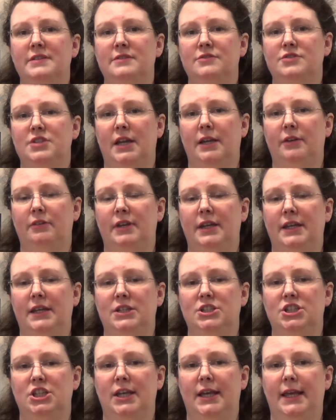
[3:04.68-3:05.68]
of January
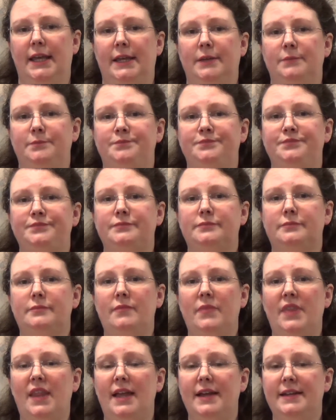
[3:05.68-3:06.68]
each year,
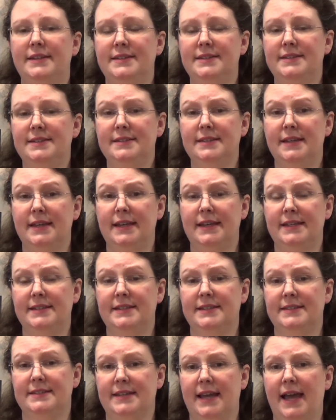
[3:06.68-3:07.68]
and it
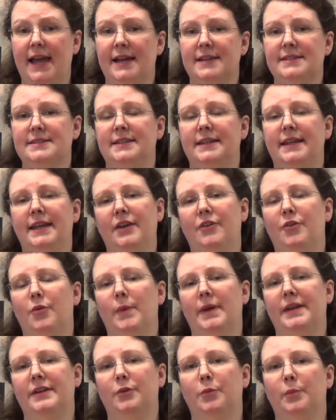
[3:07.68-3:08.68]
is taxed in
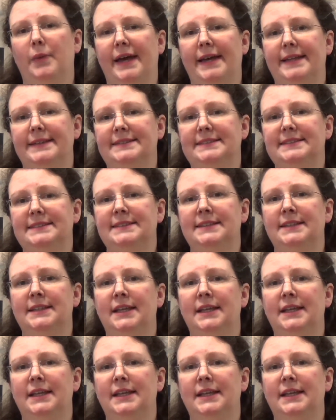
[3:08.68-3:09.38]
incremental bands.